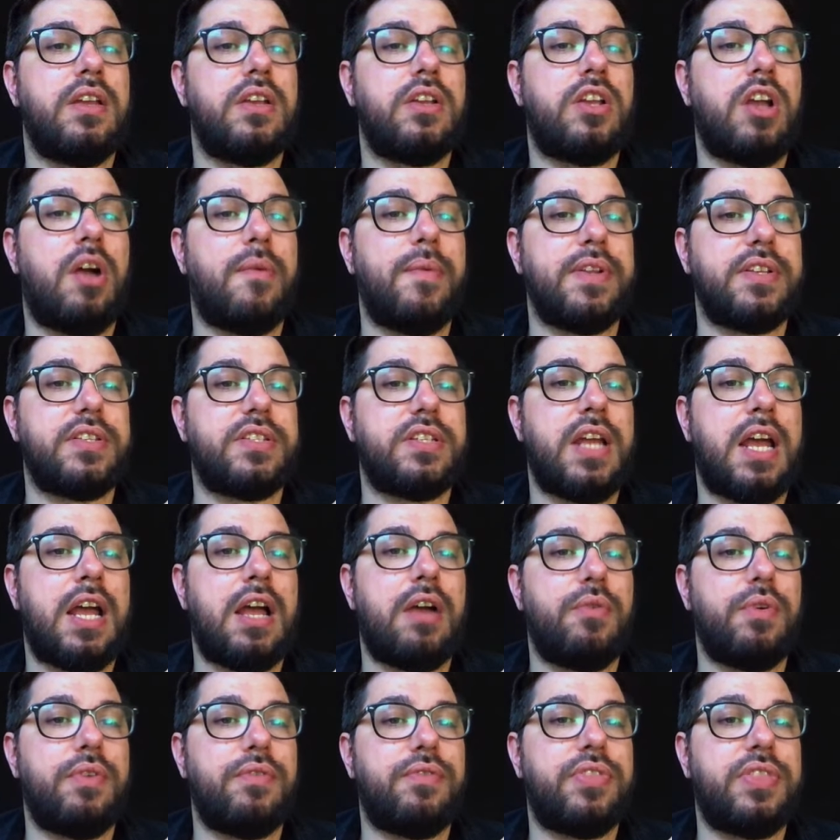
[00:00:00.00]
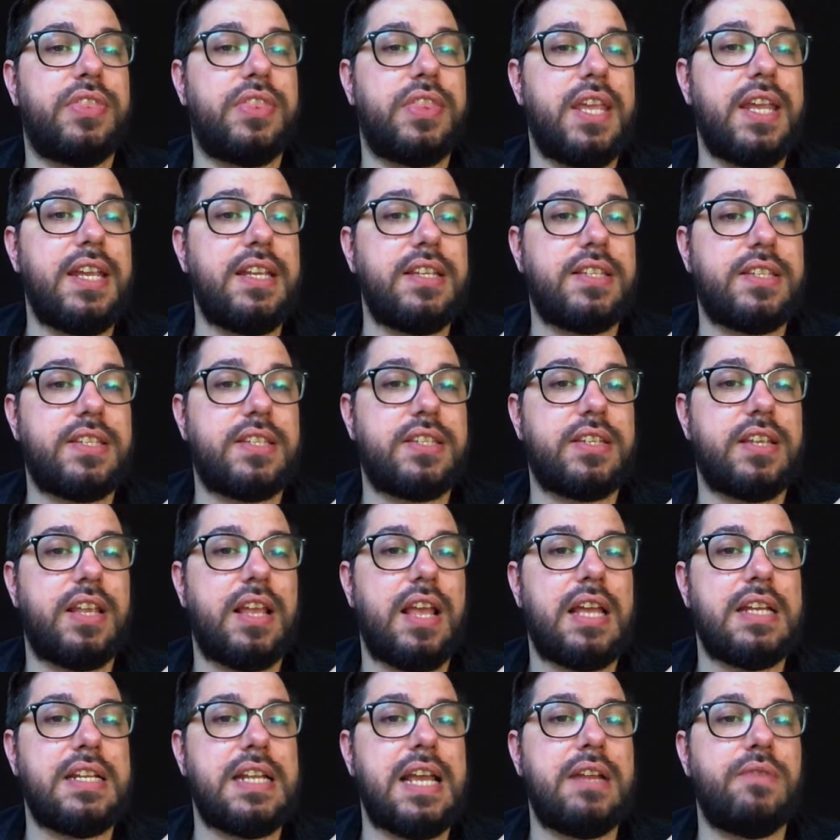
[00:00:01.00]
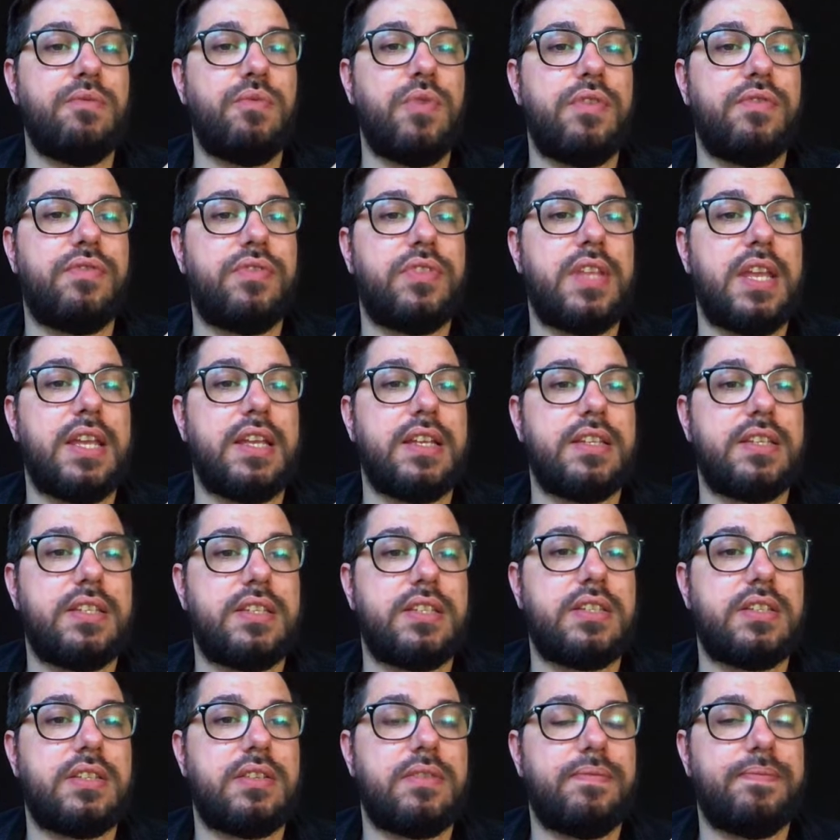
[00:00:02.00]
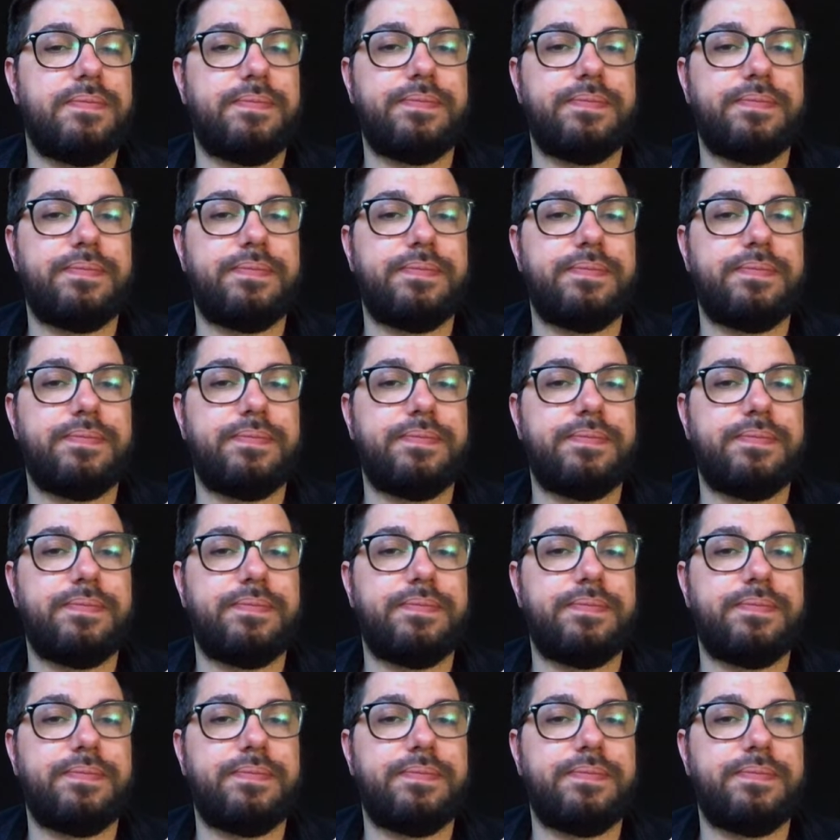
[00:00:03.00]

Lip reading: Comments start with this and end with this.